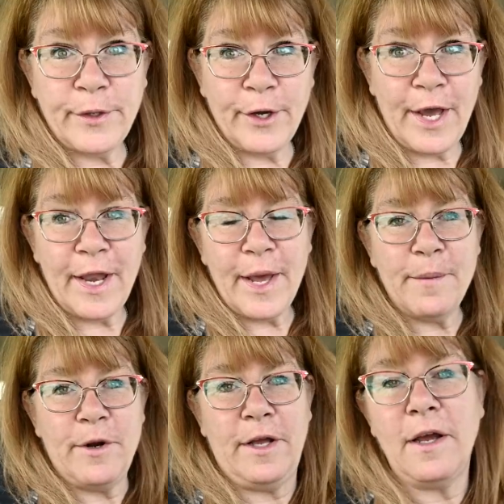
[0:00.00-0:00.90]

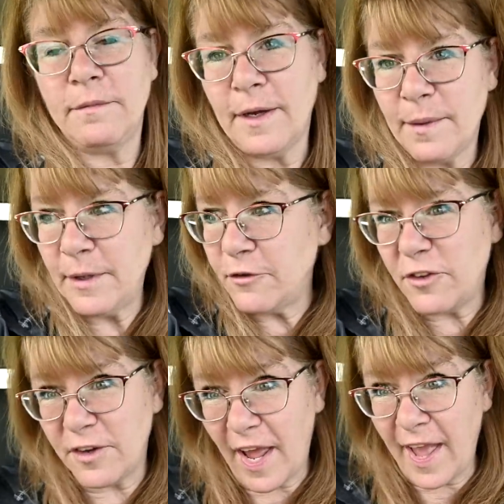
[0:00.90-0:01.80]
Good morning, guys. Welcome to
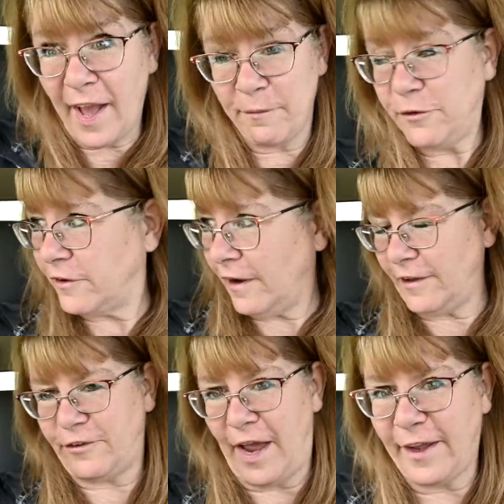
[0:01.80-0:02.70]
today. I've got
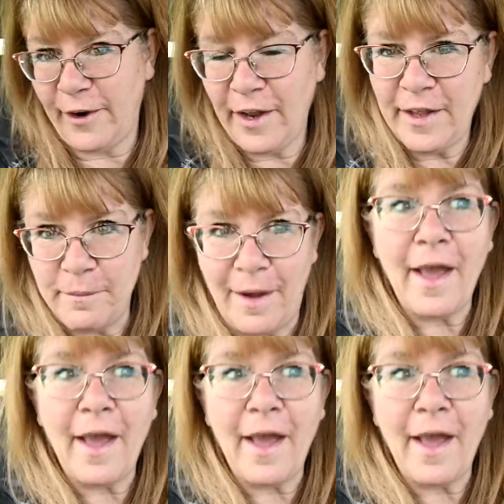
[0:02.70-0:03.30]
a jacket on. It might